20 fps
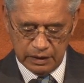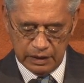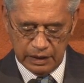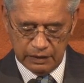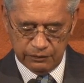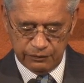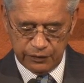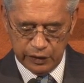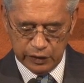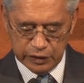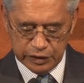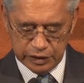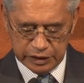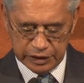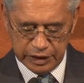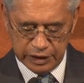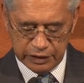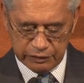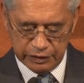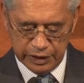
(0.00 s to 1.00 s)
and future
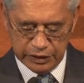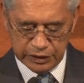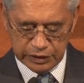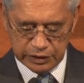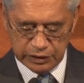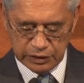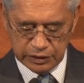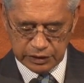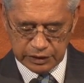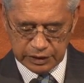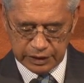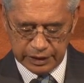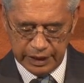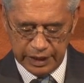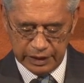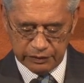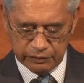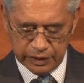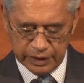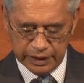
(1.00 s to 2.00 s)
generations
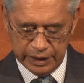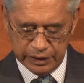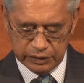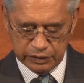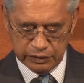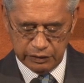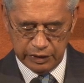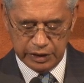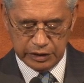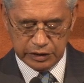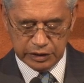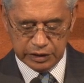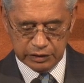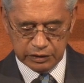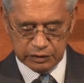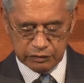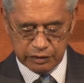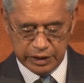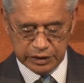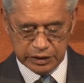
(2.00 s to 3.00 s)
can relate to ancient
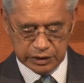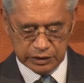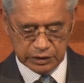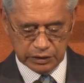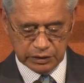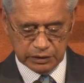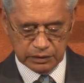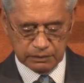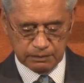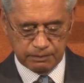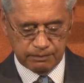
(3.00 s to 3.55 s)
treasures